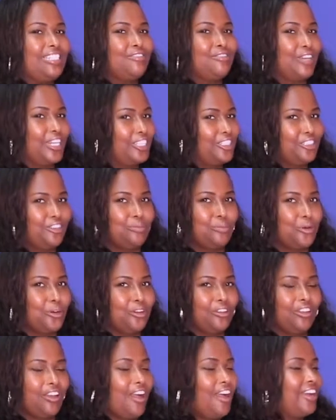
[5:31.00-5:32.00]
Rachel
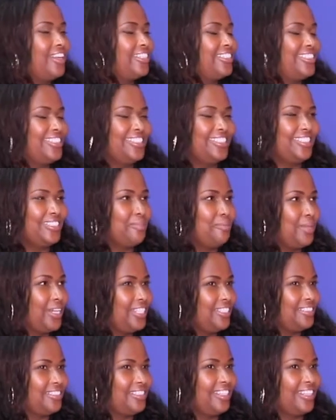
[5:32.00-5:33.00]
Perlot, she's
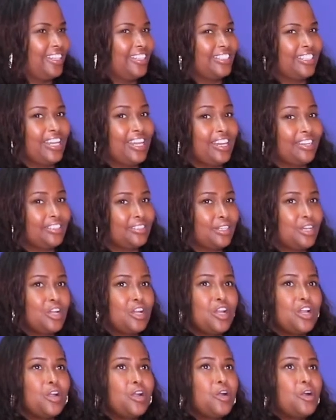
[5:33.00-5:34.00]
amazing and has
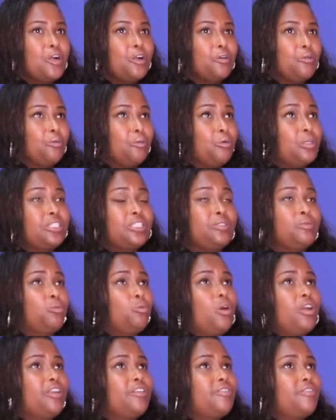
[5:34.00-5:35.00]
was
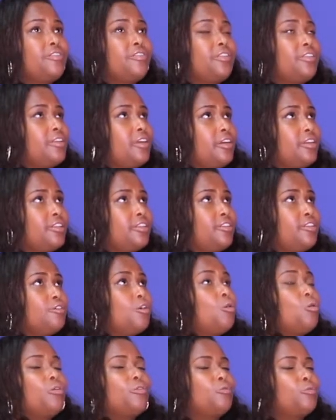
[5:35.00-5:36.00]
one of
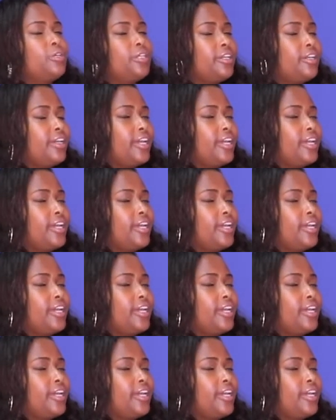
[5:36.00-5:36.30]
the